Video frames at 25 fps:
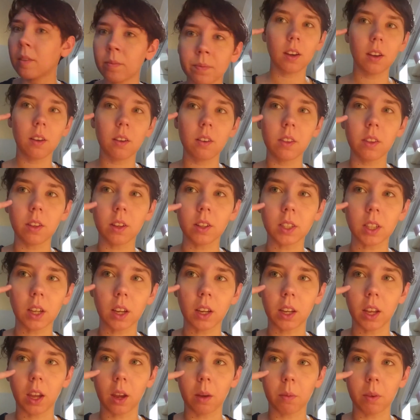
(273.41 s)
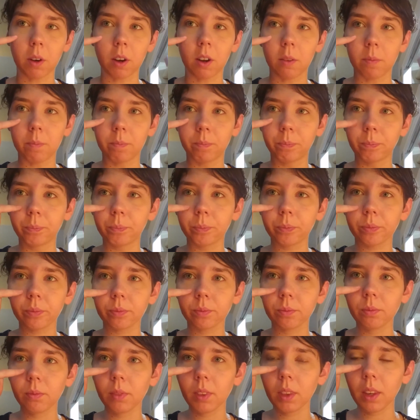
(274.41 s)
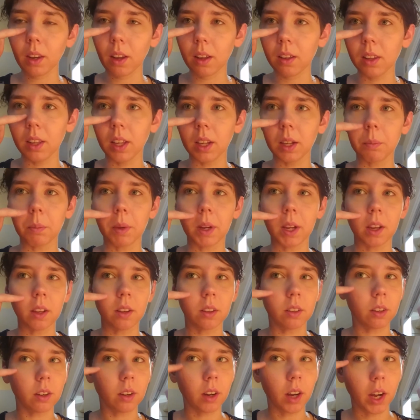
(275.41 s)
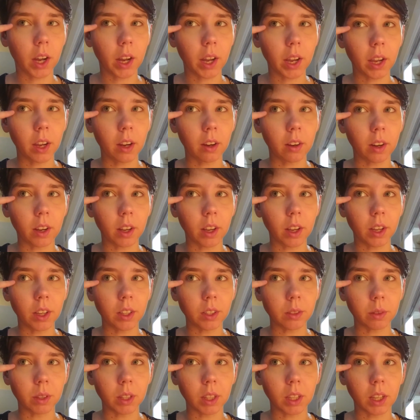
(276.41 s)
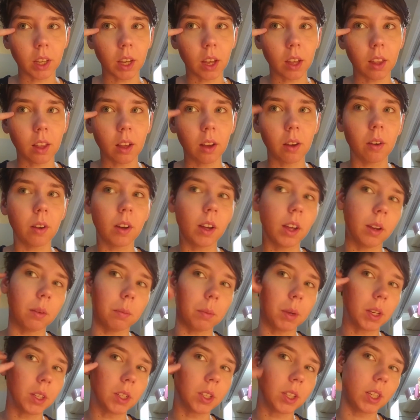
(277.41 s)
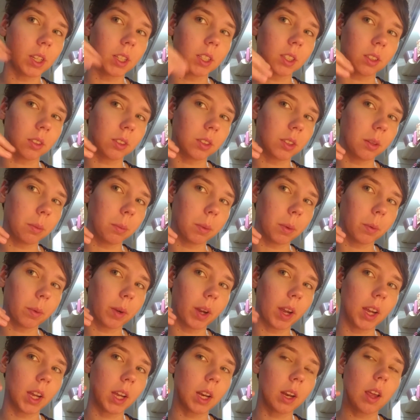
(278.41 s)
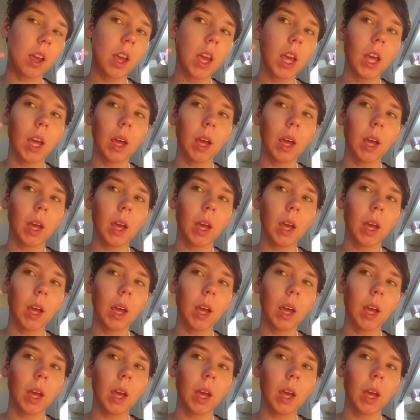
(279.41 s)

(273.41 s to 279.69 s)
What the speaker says: I know it looks on camera my under eye area is really yellow and my cheeks are super red,